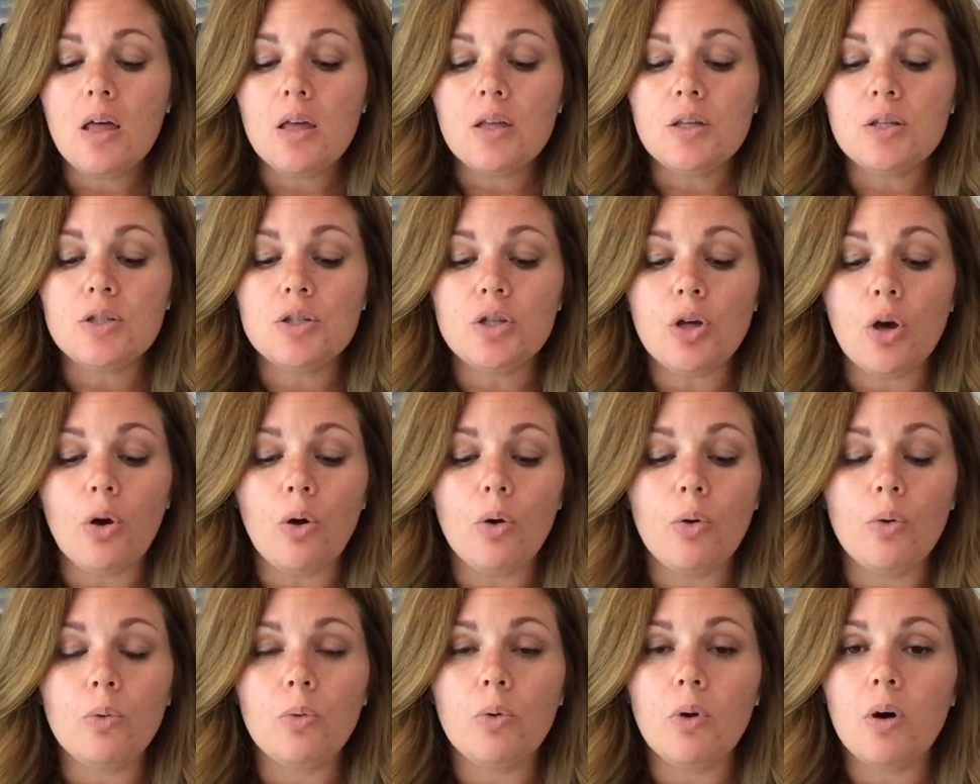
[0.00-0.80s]

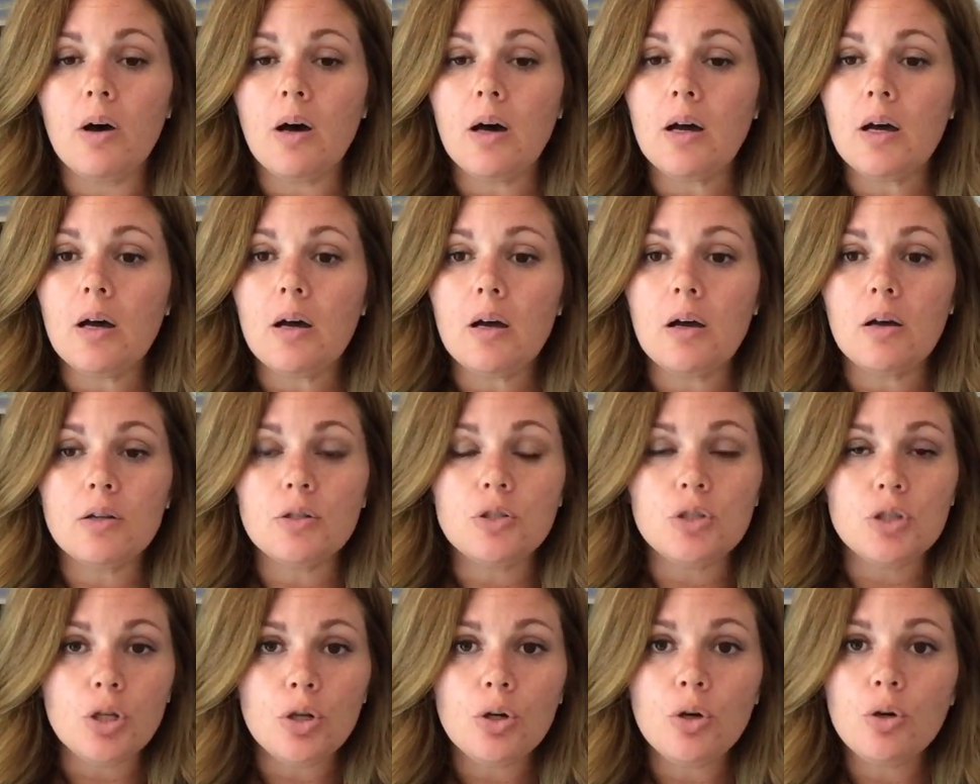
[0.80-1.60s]
So
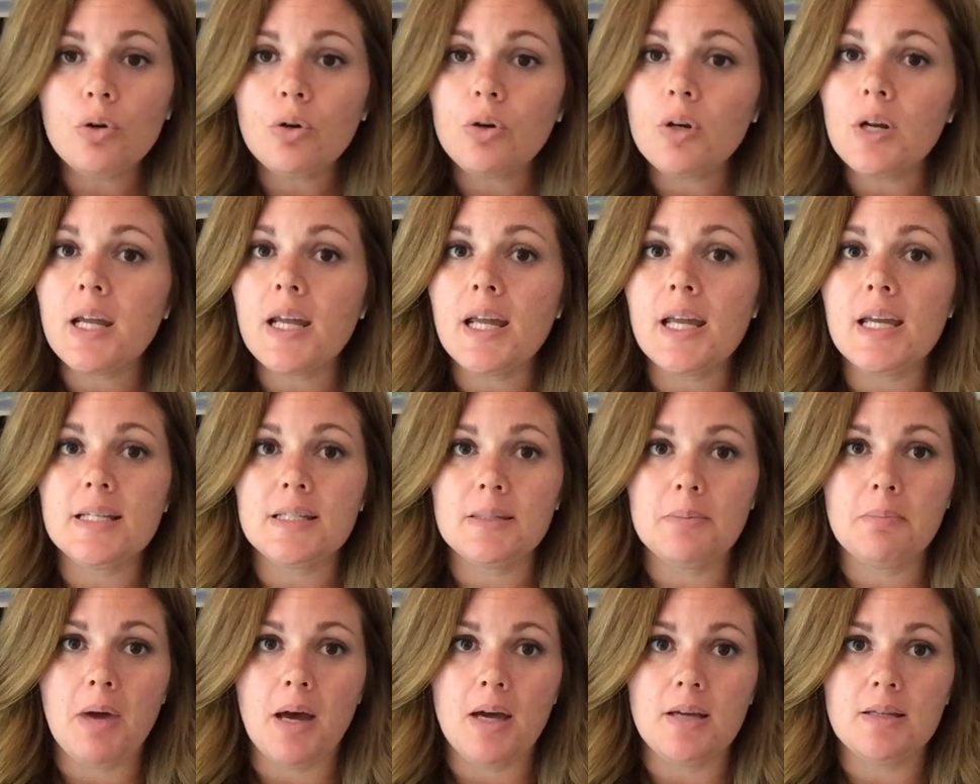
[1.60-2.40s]
tutoring is
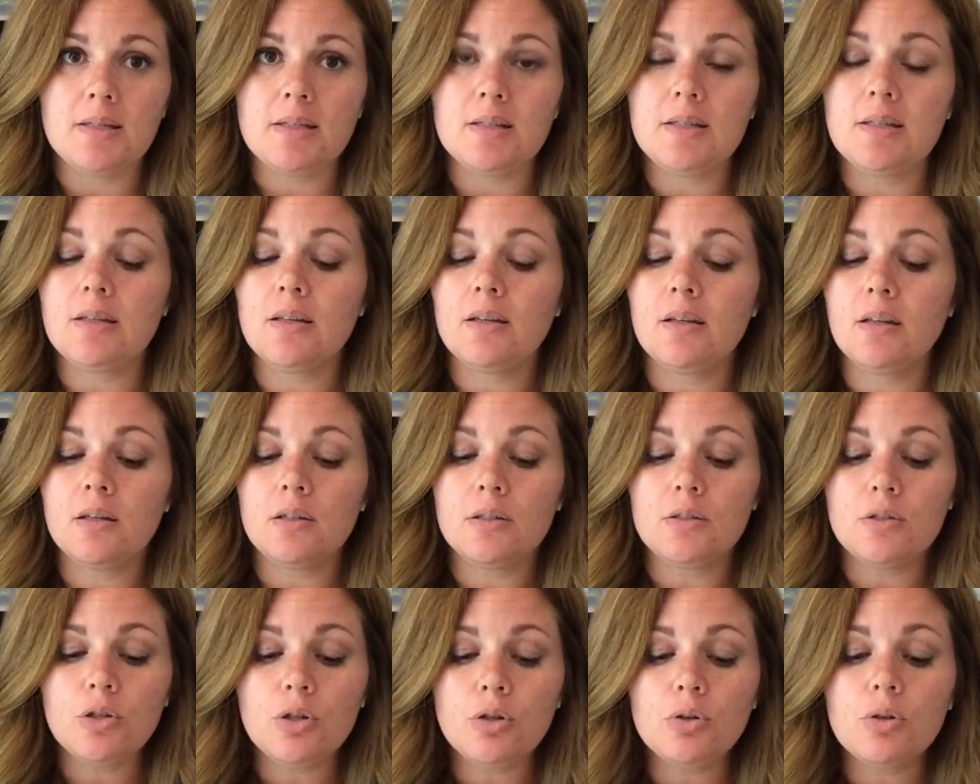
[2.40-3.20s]
a must.
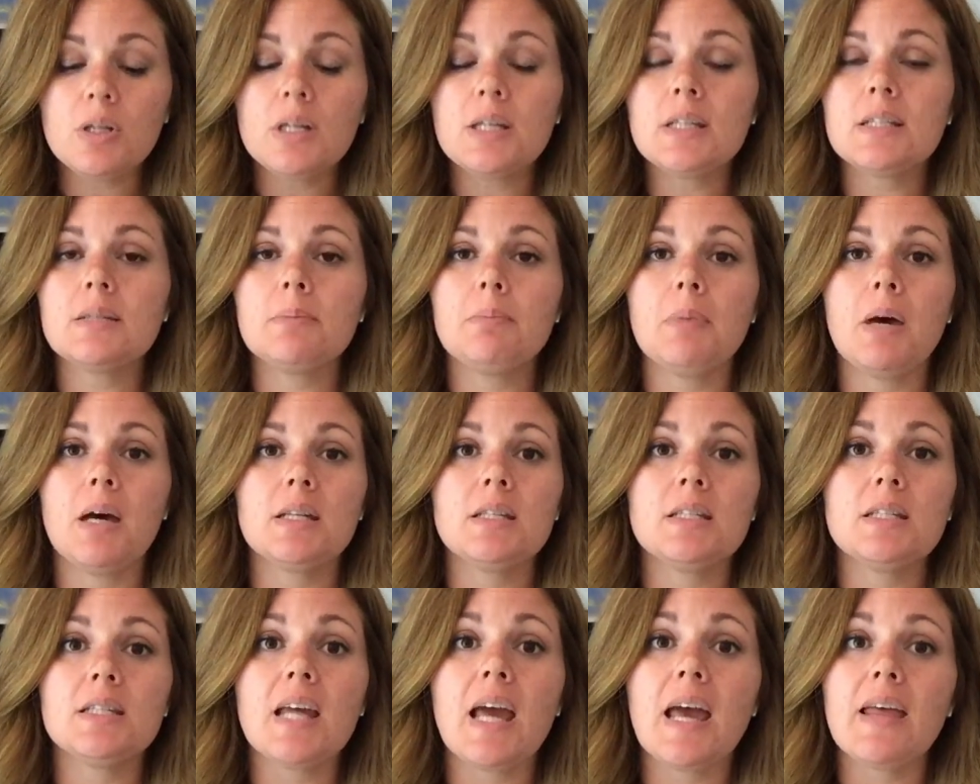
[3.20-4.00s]
Tutoring is a
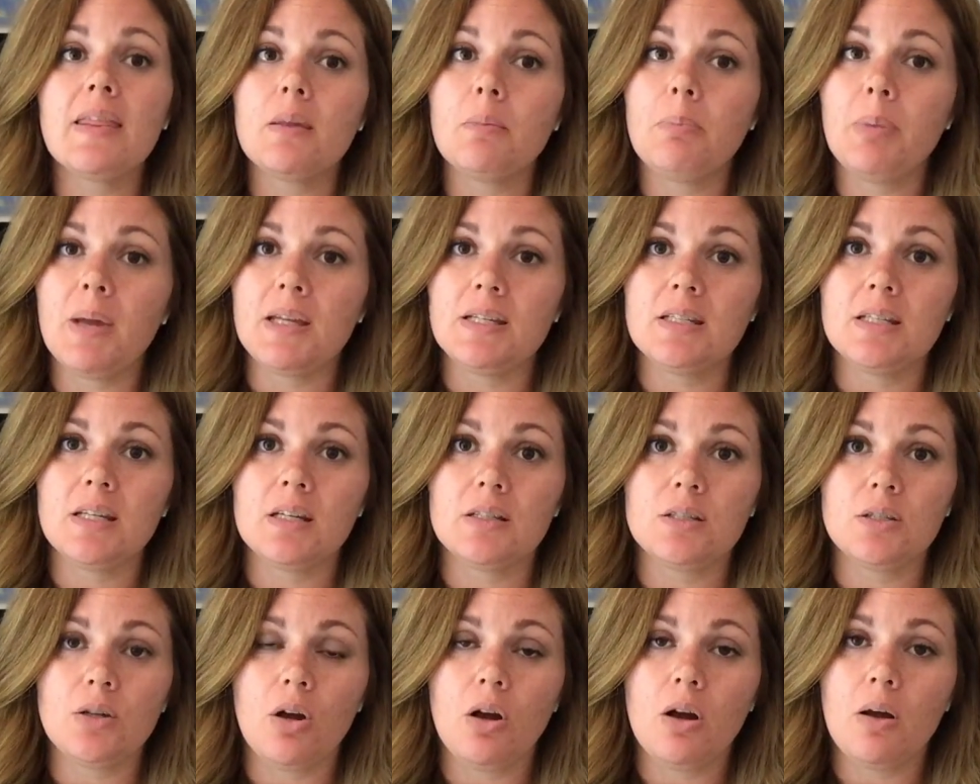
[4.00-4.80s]
must, and the
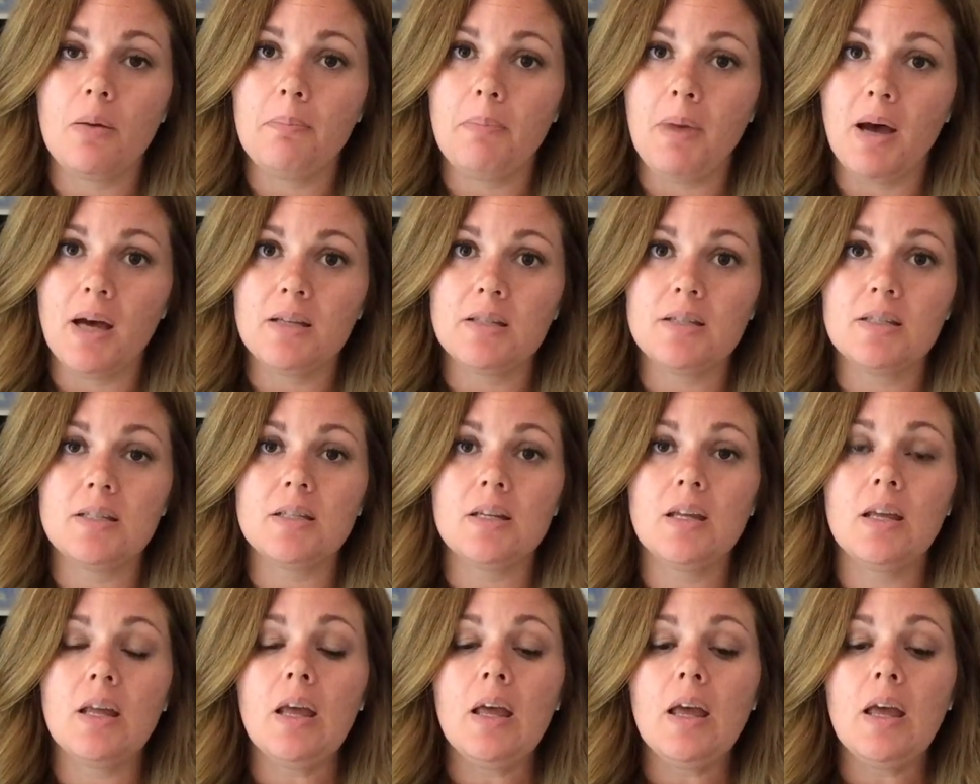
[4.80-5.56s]
basics are a must.